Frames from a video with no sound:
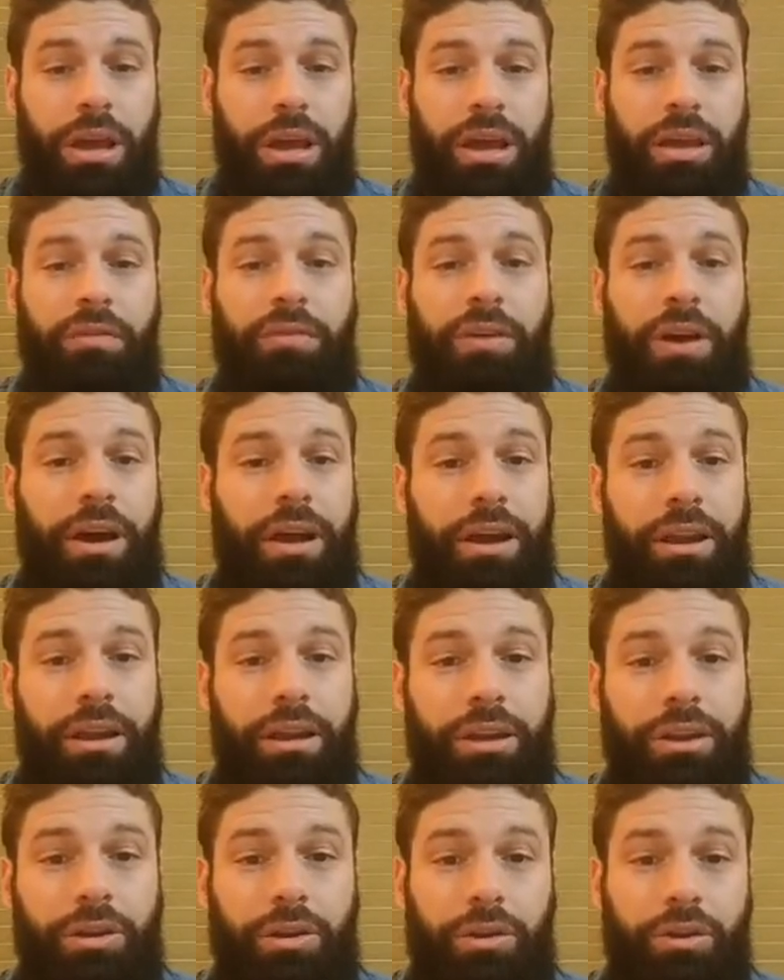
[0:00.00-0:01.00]
If
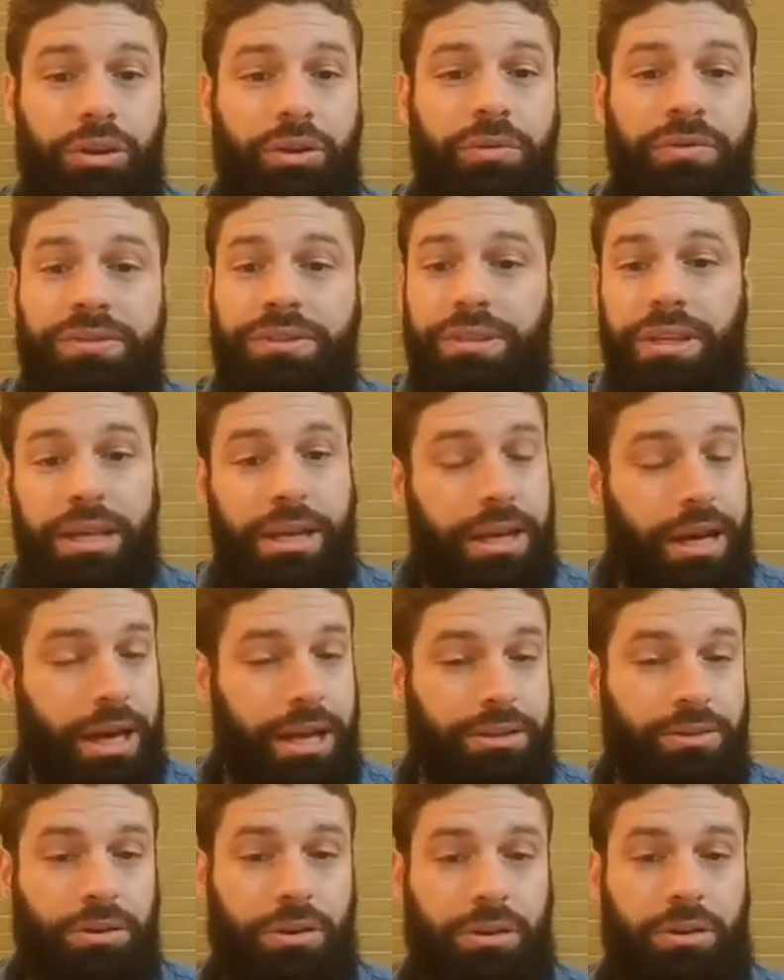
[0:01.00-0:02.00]
you've seen
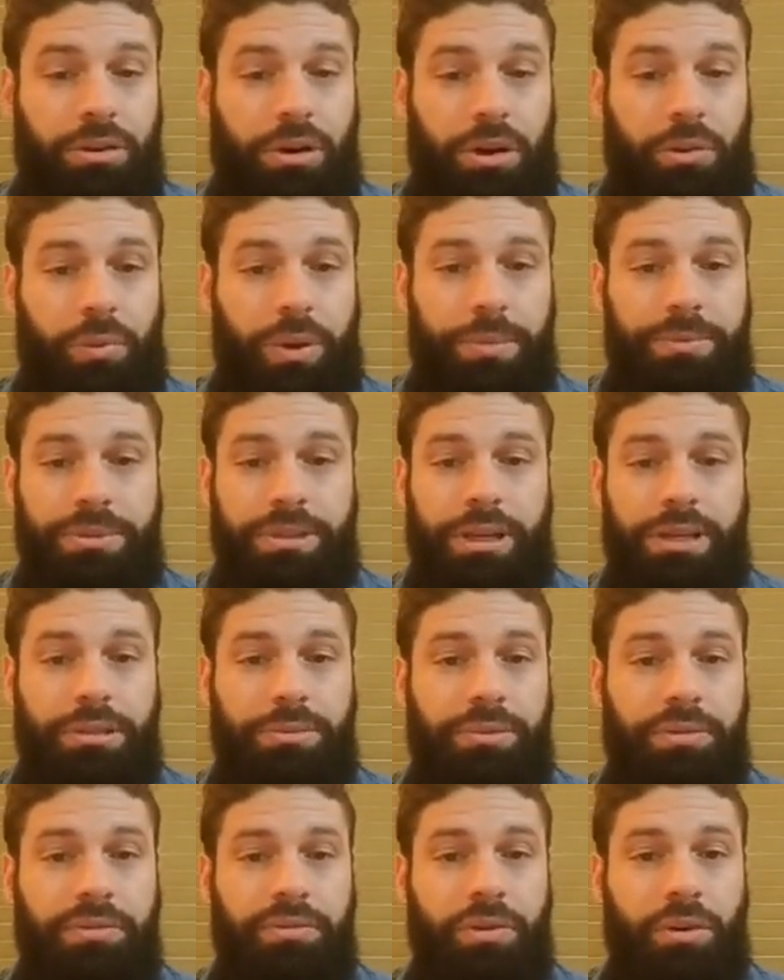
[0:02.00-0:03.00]
ads on websites
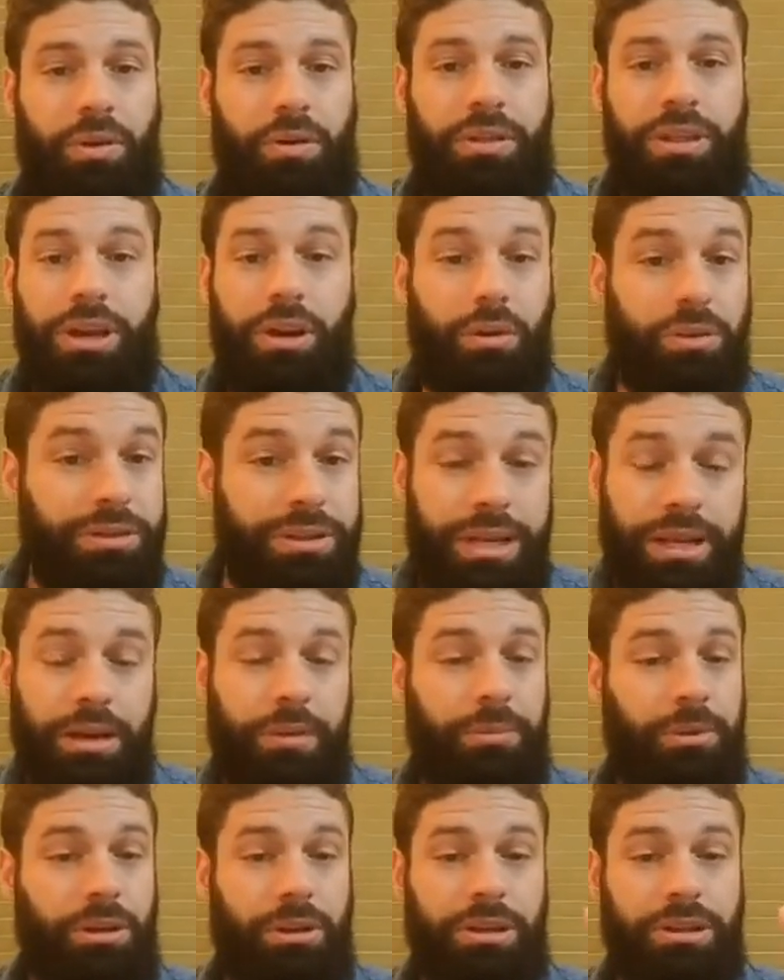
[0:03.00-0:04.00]
before, they don't take
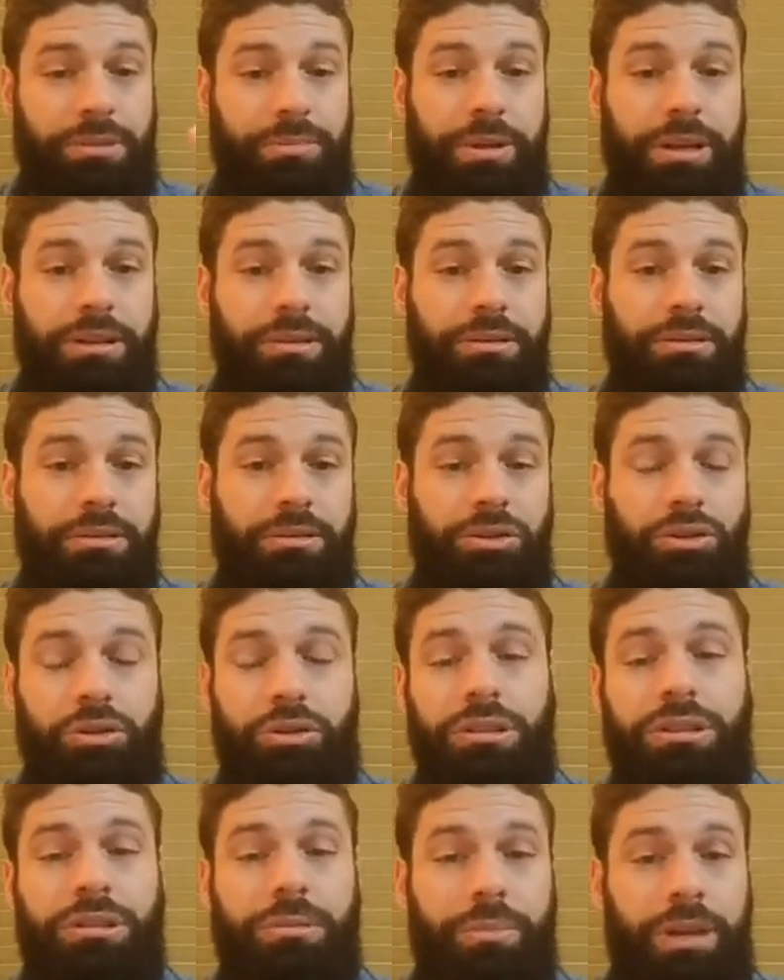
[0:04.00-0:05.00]
up a lot of space. So you
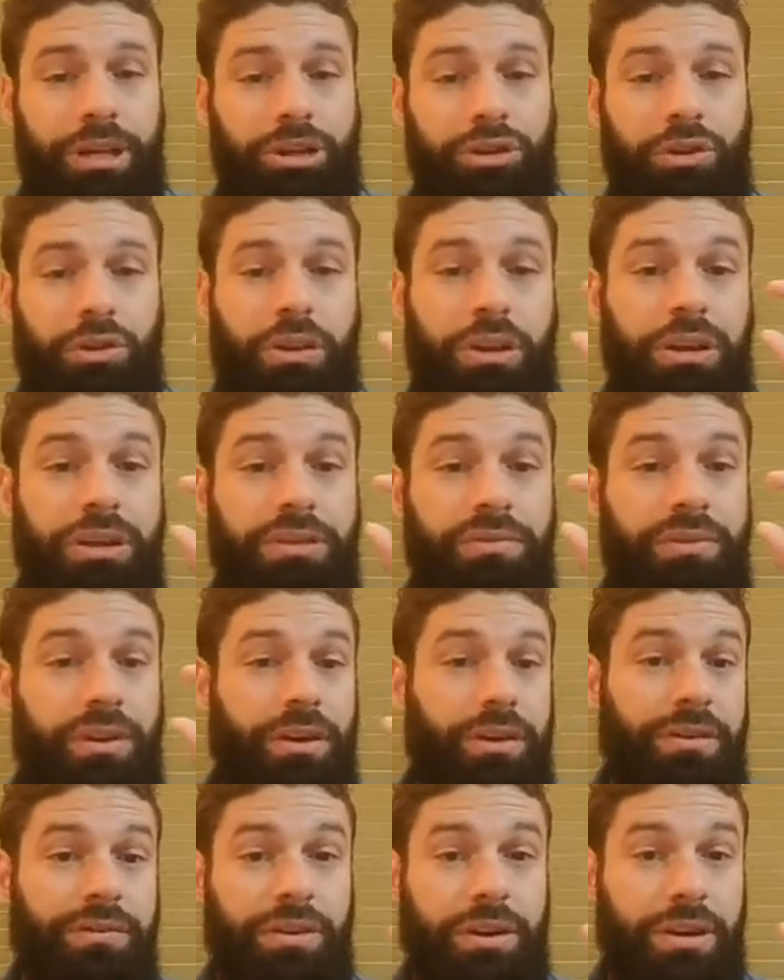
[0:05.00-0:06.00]
need to make sure that it's
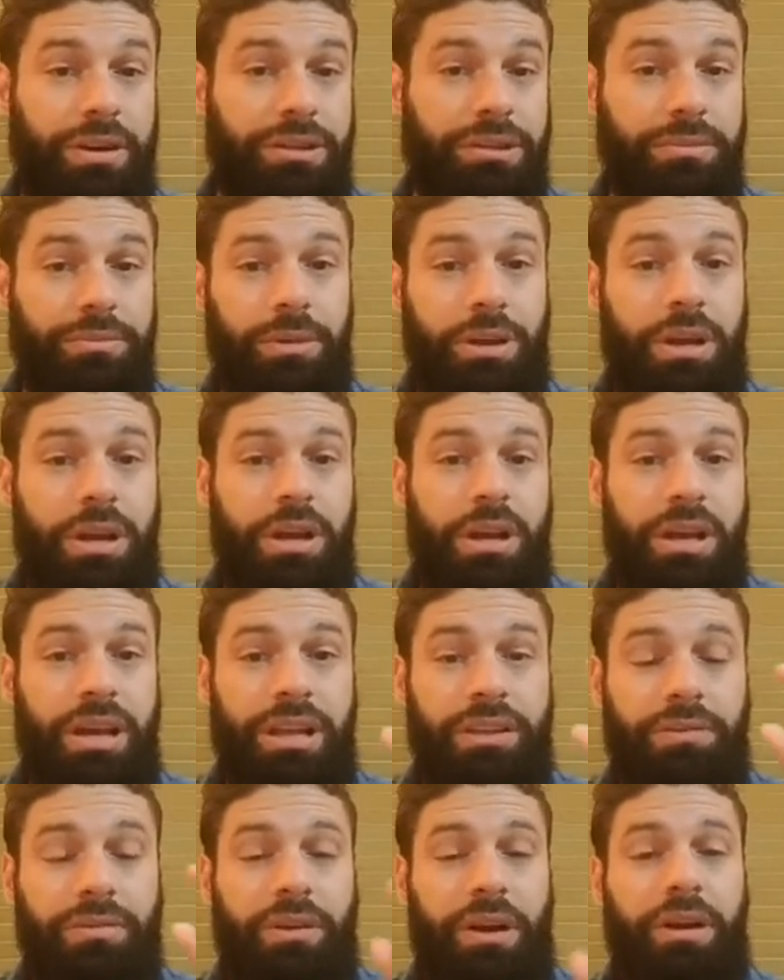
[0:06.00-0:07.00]
very,
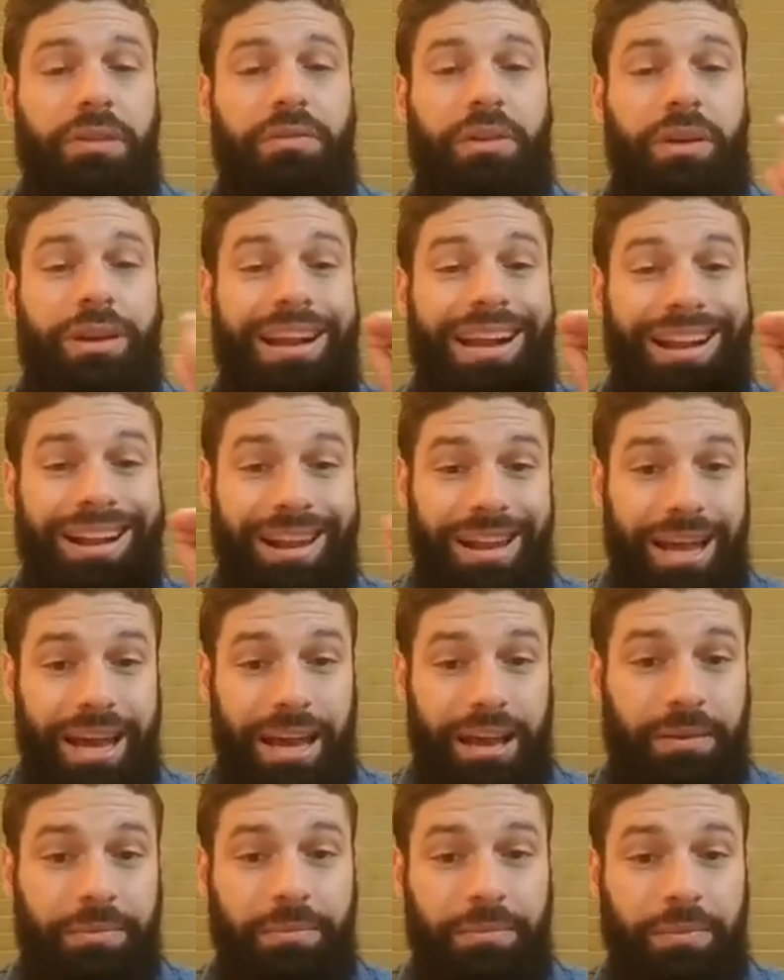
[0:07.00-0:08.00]
very
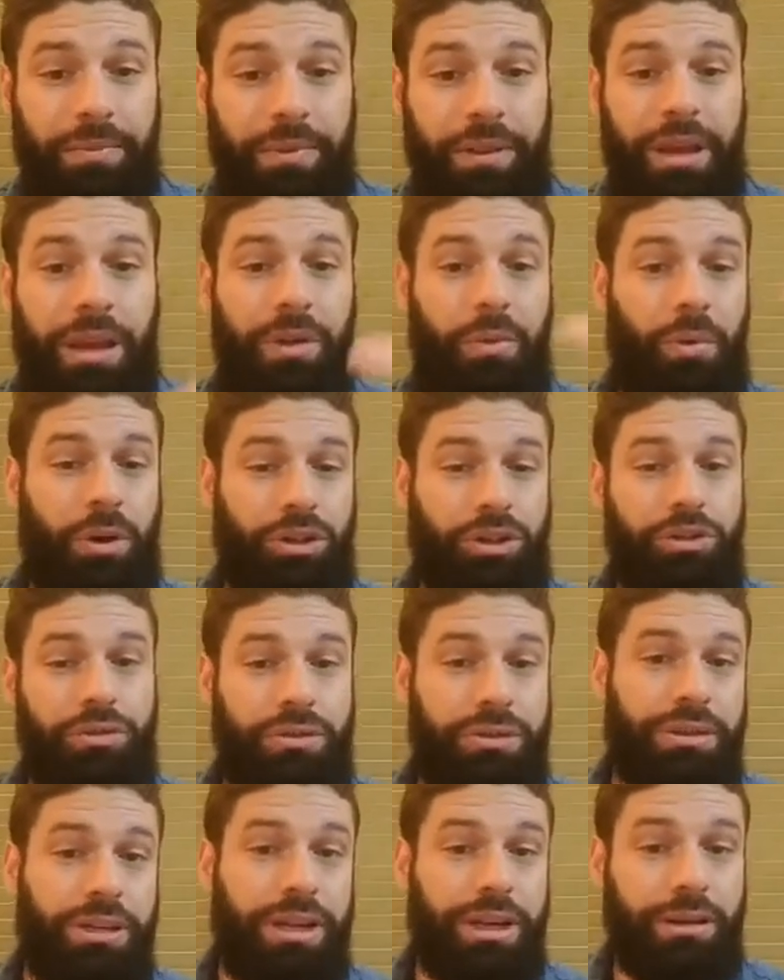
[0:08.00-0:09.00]
clear in what you're
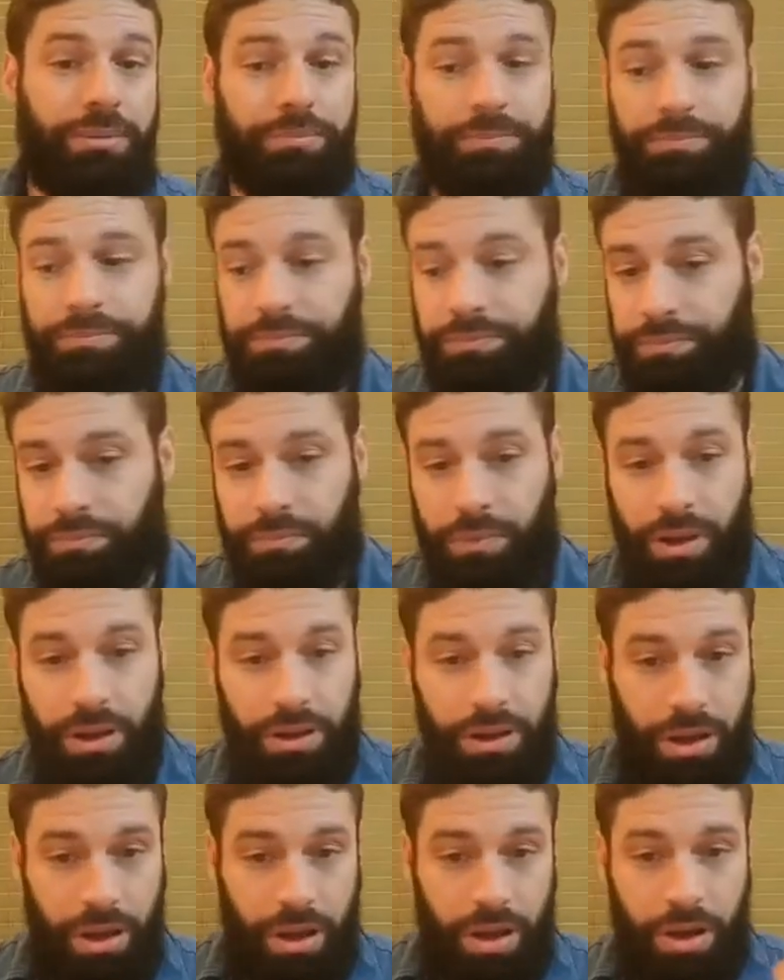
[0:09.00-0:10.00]
seeing.
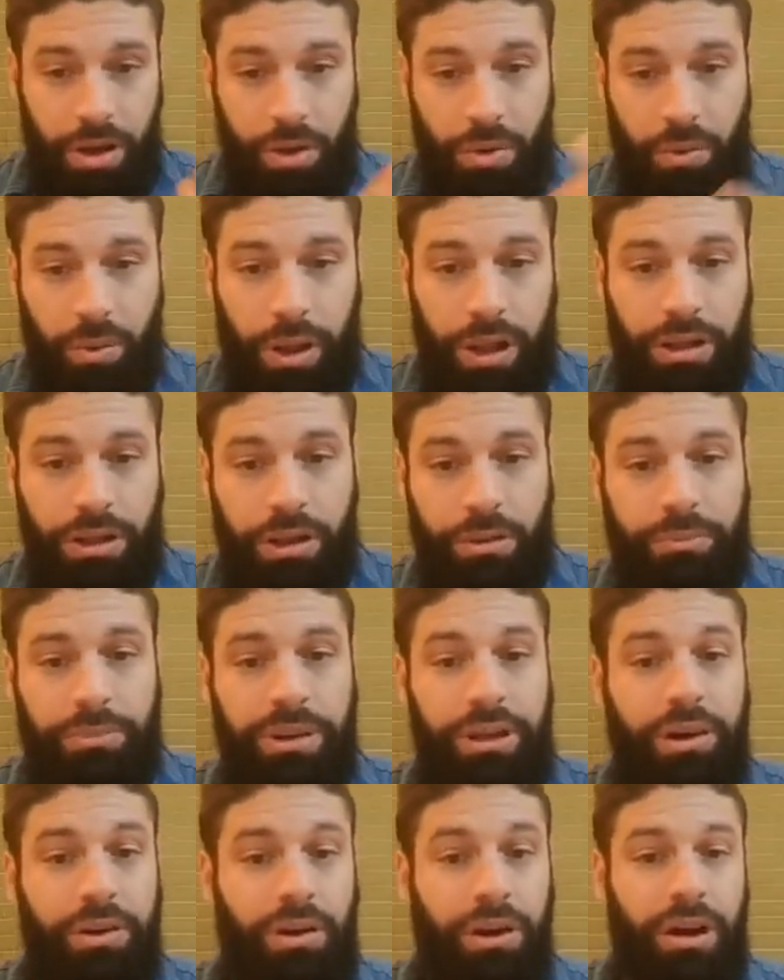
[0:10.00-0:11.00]
Welcome,
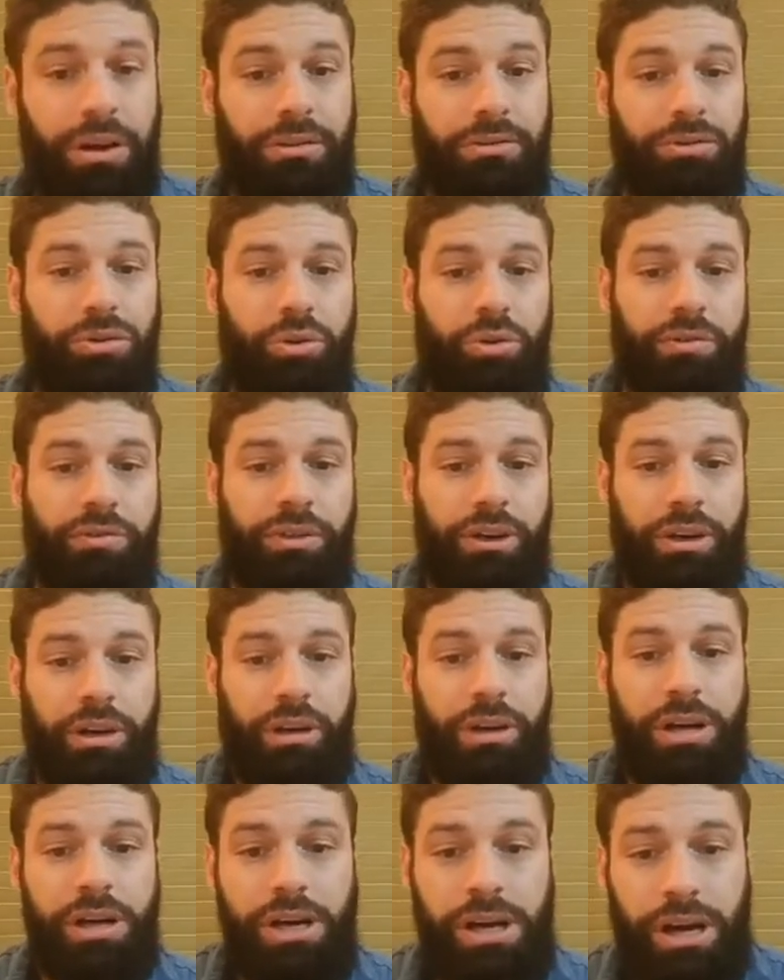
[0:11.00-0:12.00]
Kiran,
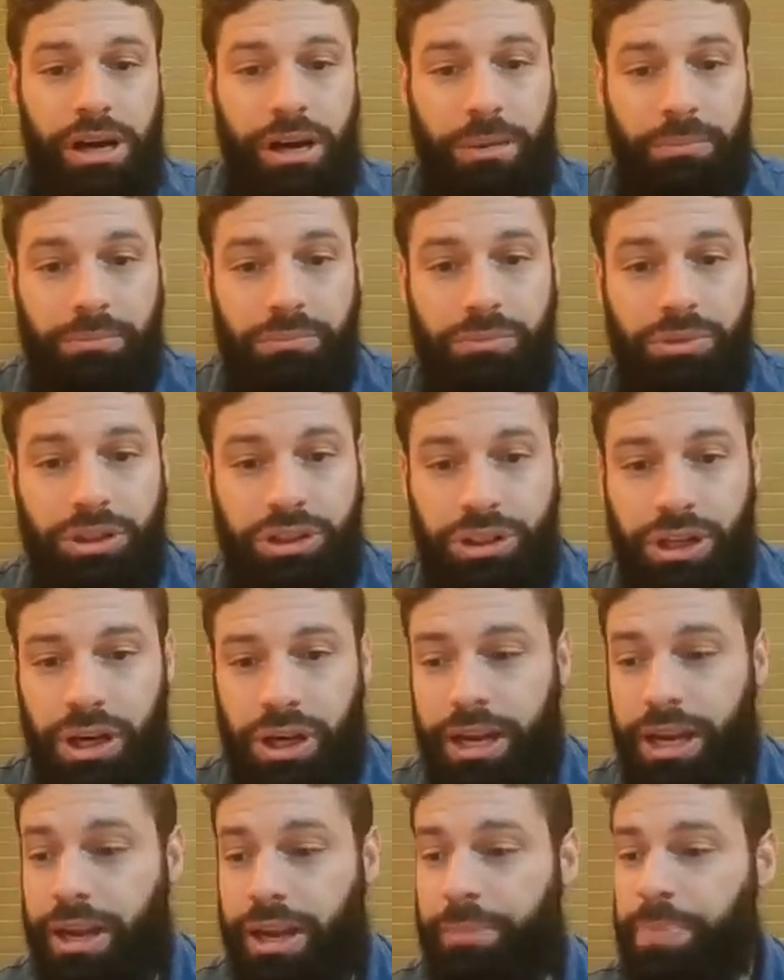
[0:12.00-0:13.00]
Tova,
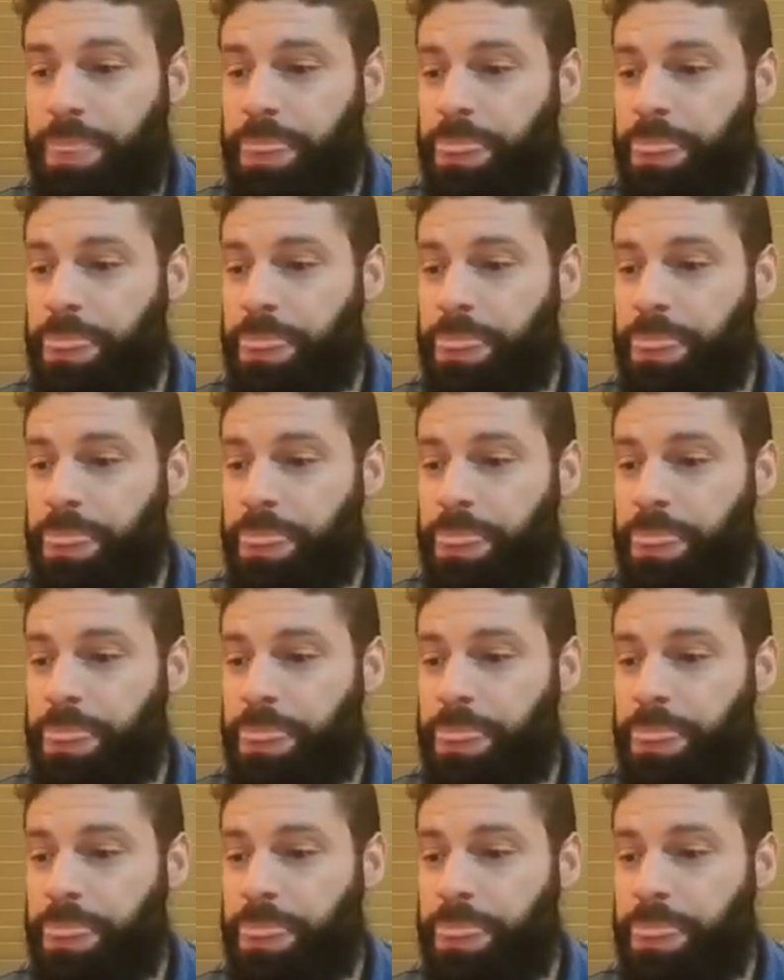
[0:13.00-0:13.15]
Shade.